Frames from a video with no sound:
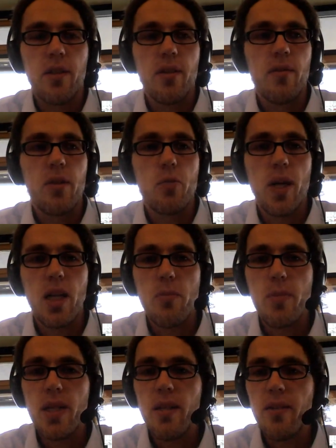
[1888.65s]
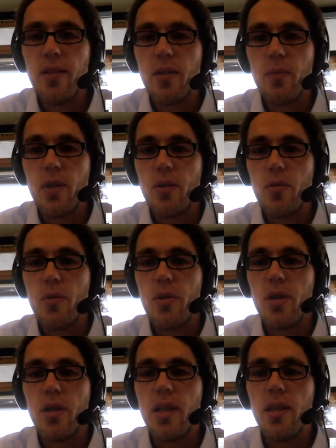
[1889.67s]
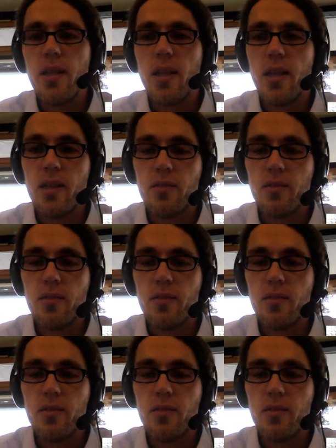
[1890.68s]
which mainly means that we need